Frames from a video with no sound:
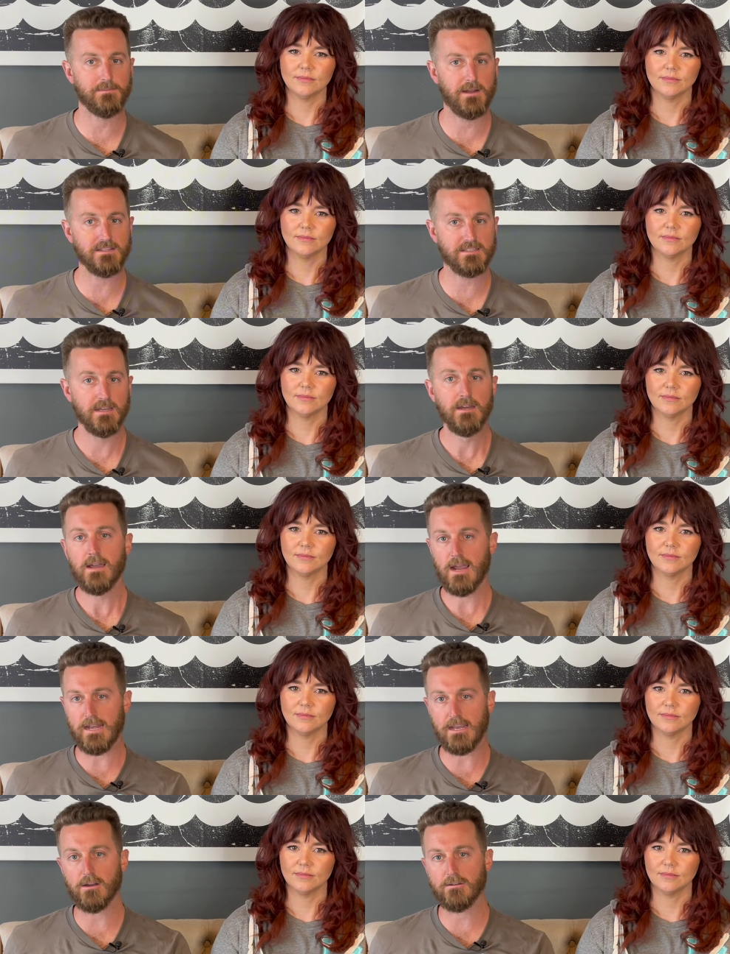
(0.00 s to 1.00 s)
Speaker 1: months.
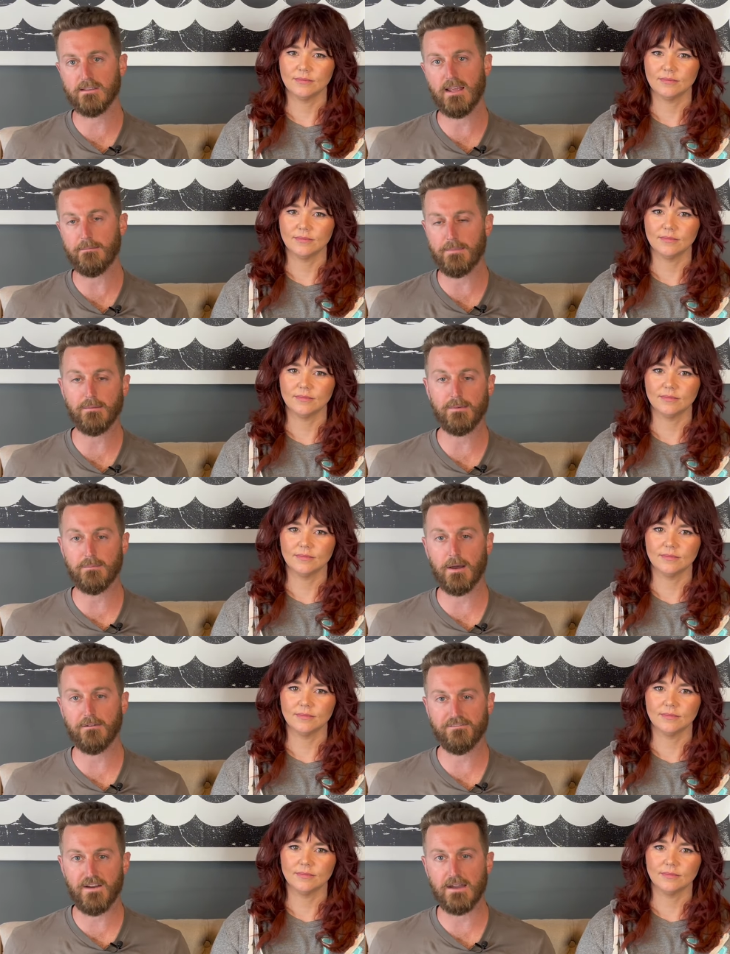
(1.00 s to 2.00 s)
Any younger than that, maybe
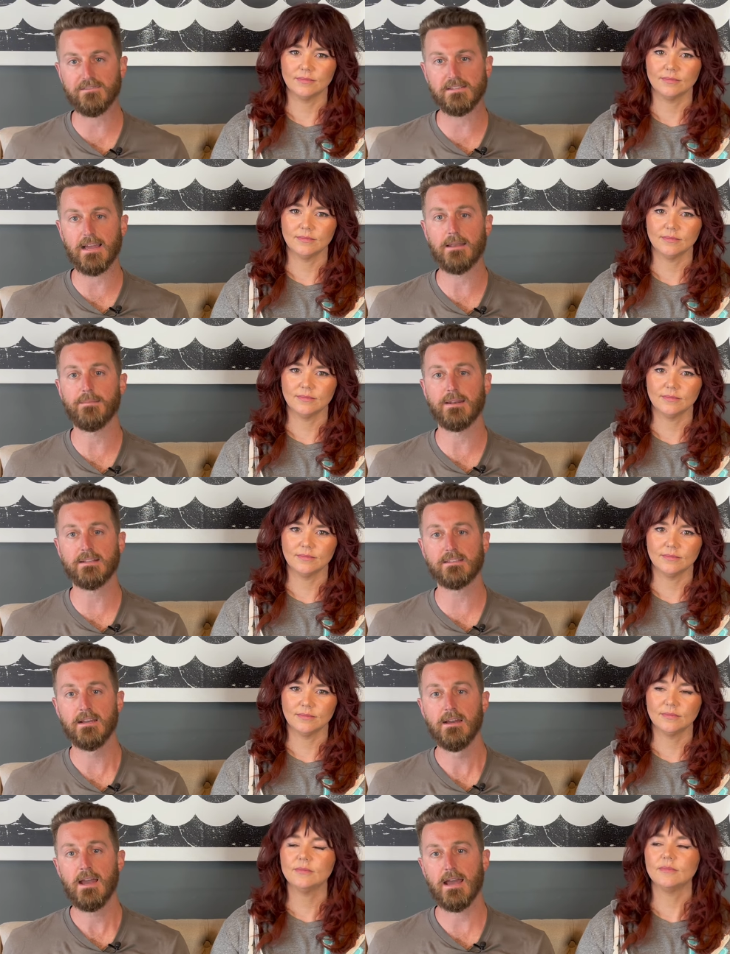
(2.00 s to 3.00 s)
about five to 10 minutes.
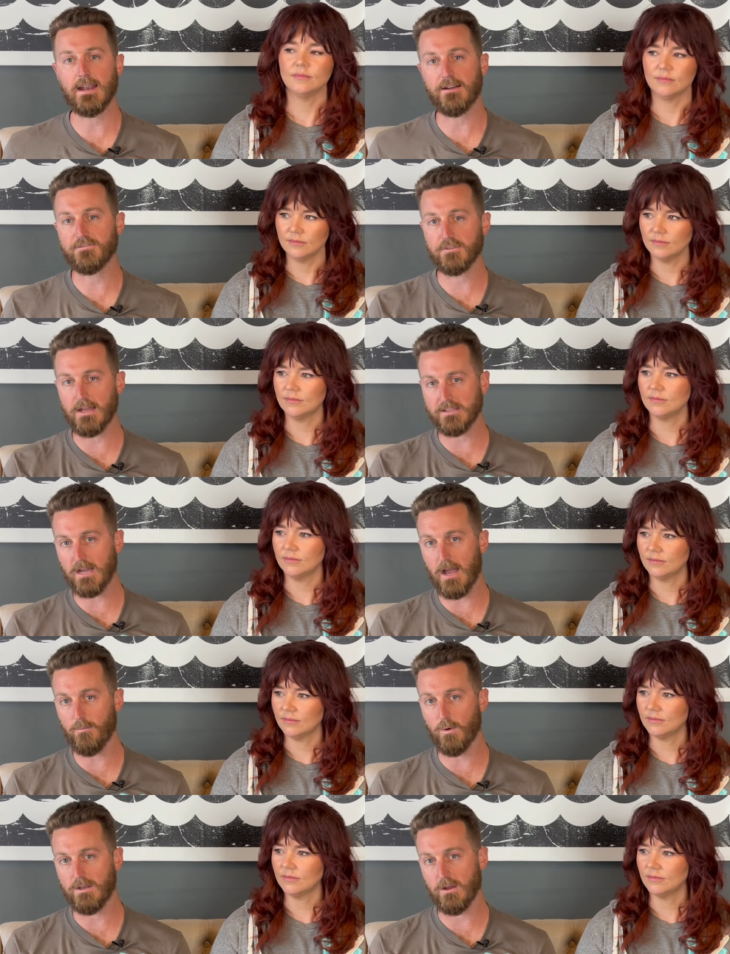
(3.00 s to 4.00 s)
And after that
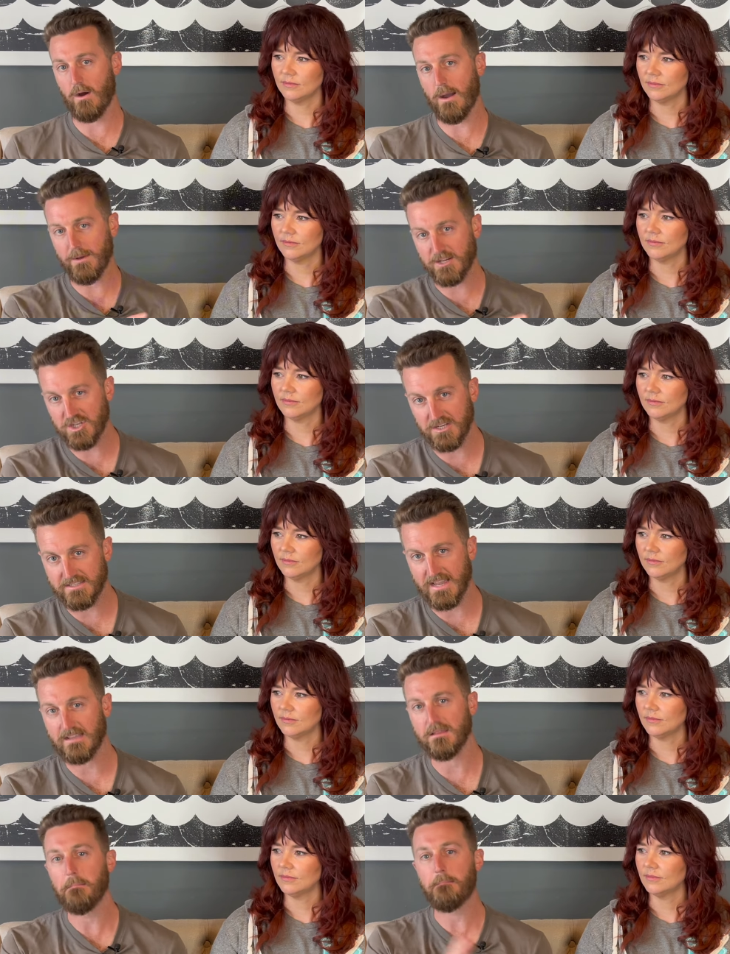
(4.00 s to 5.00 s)
time window, I'm actually gonna
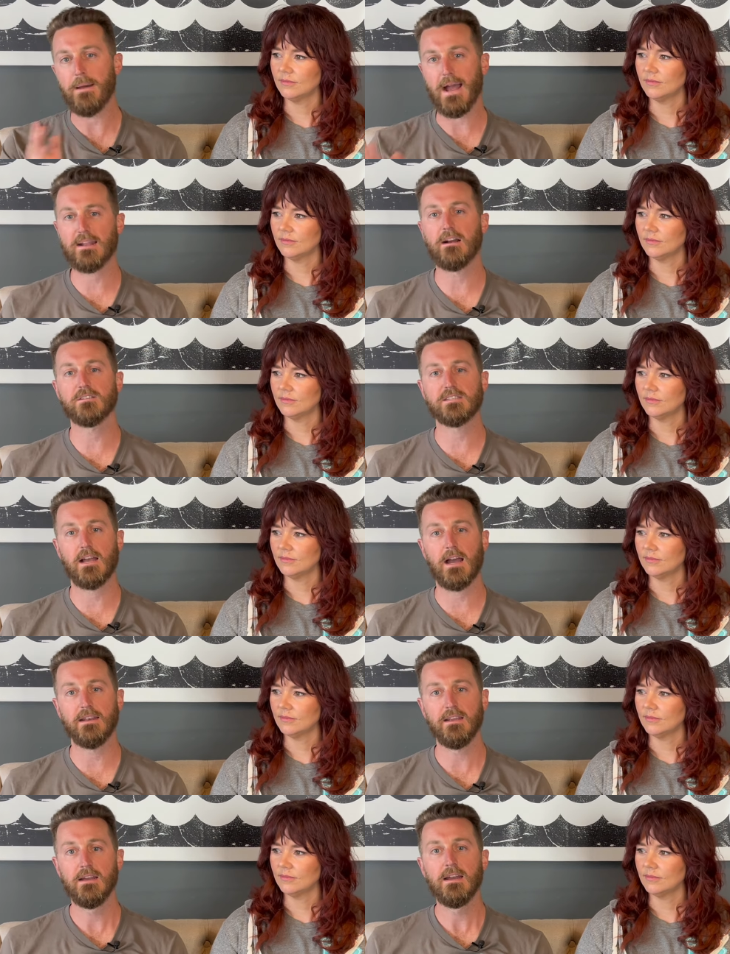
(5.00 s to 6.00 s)
take them back
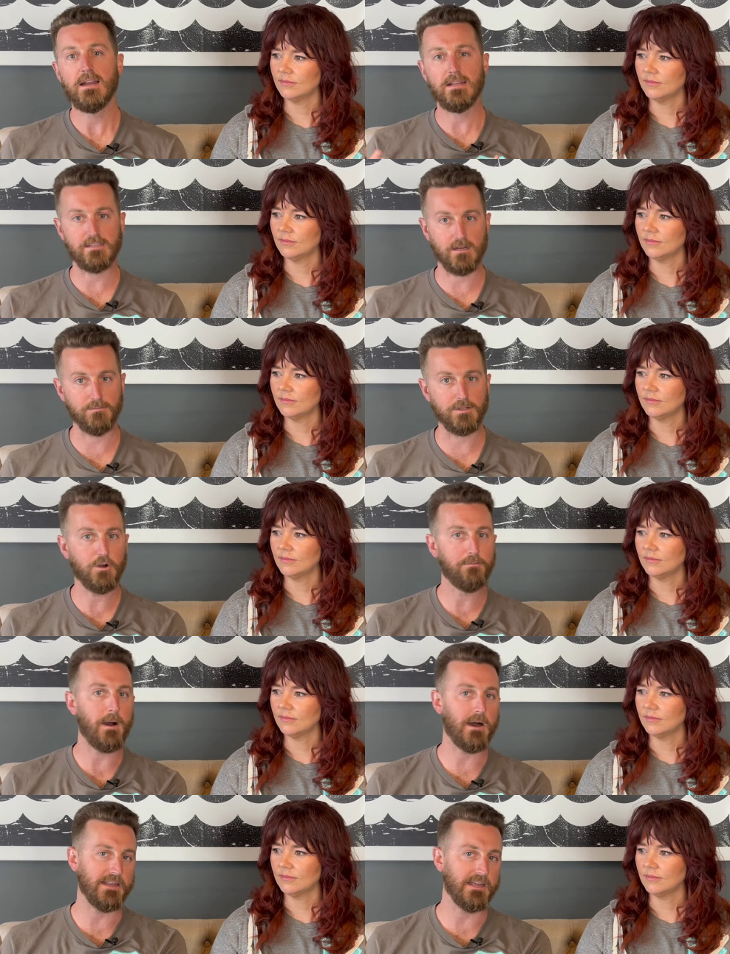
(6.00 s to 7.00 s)
outside and tell them to go
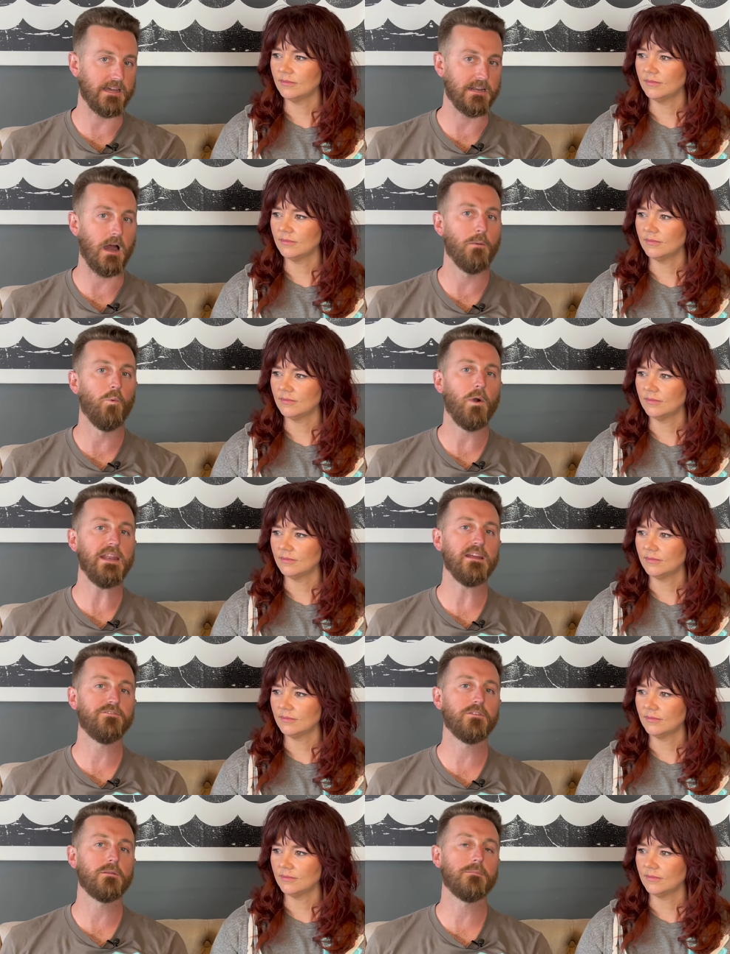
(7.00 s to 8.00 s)
potty again. I'm
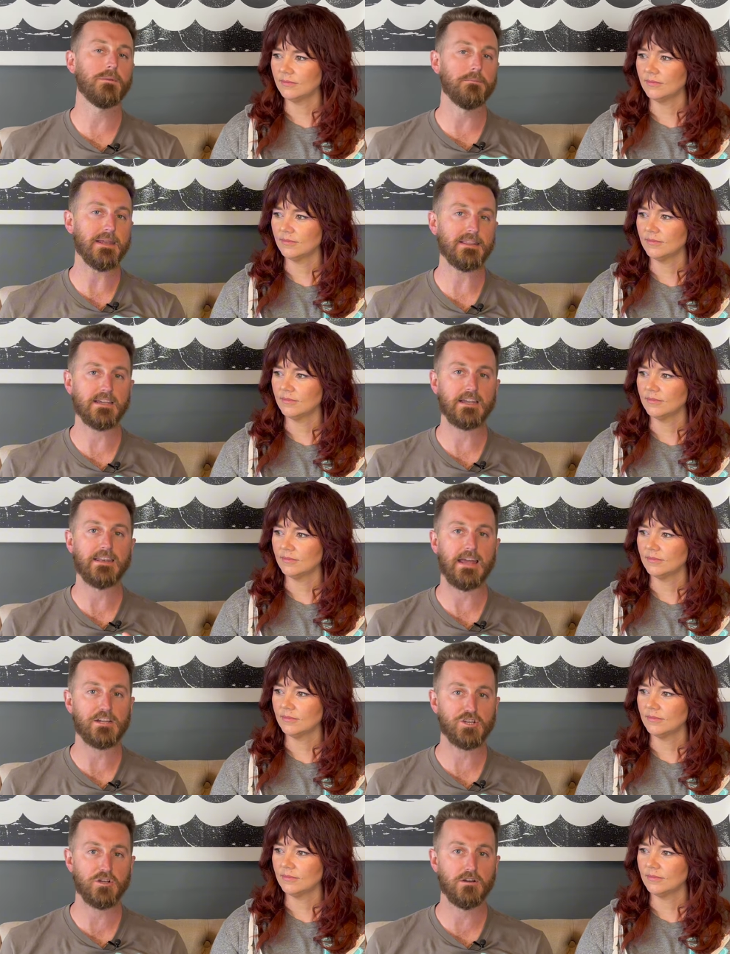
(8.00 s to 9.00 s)
waiting for them to make the
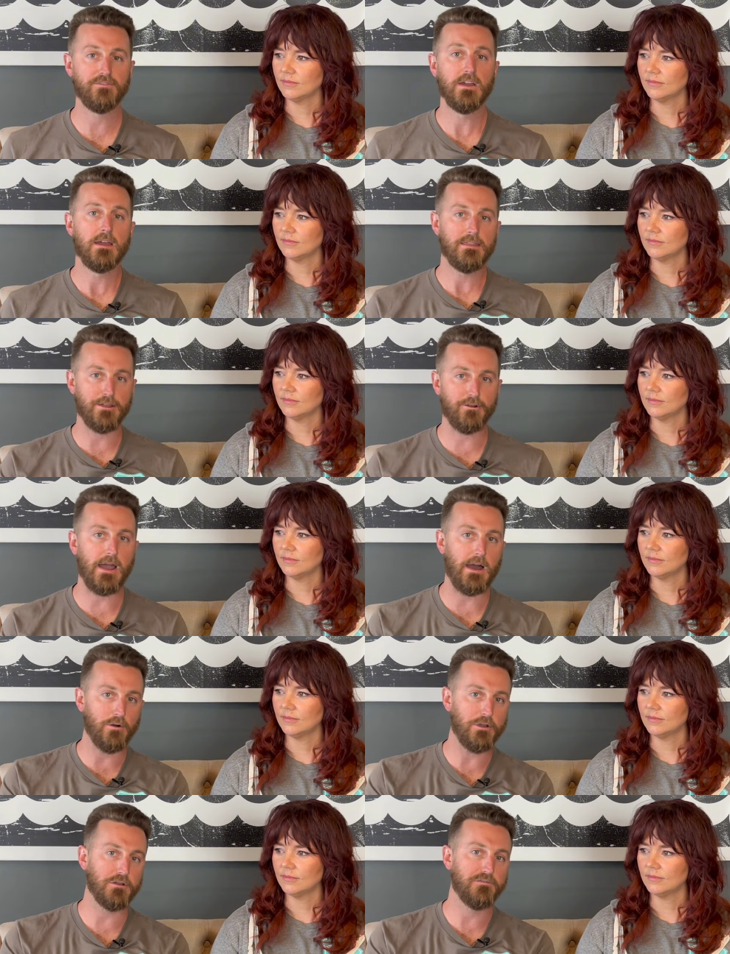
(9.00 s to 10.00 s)
connection of they're
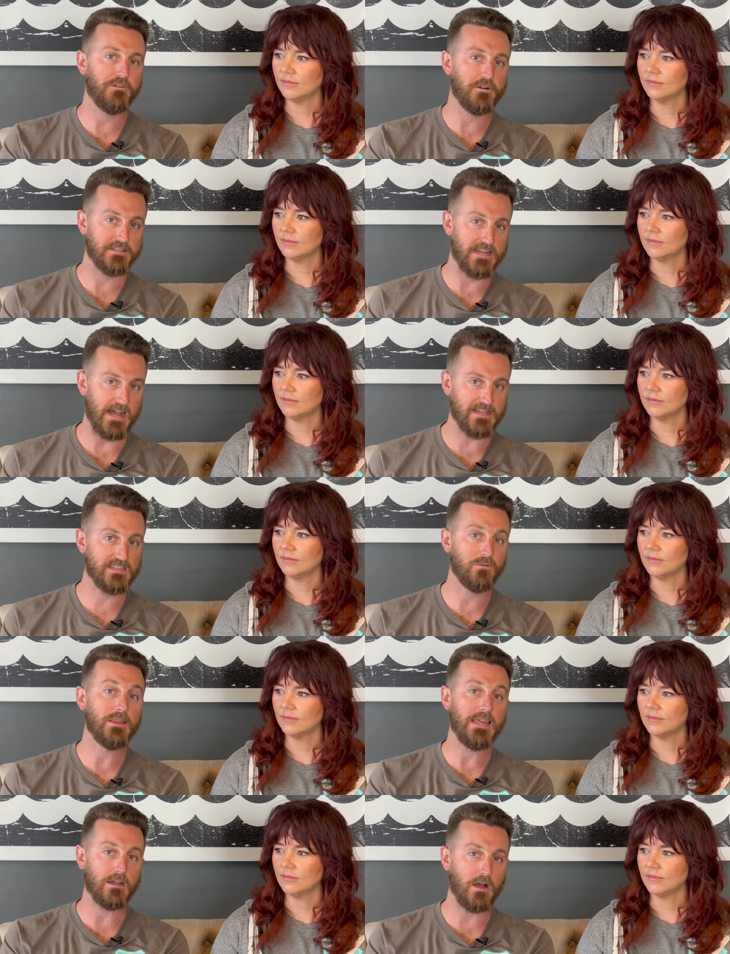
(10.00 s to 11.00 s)
out here for a task and
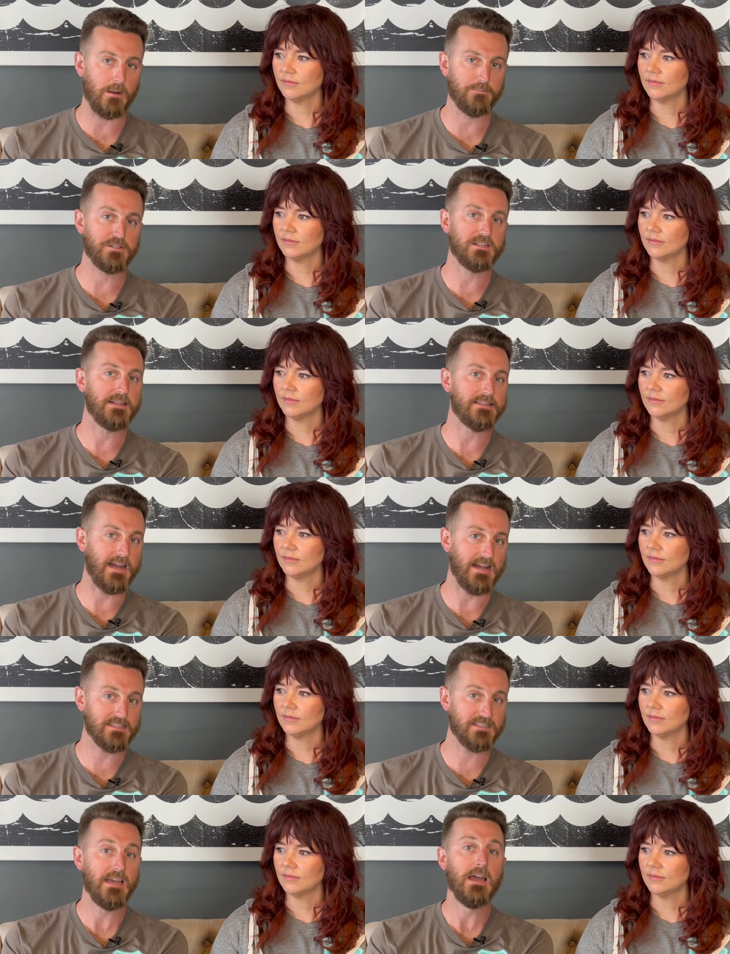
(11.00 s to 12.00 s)
when they accomplish that task,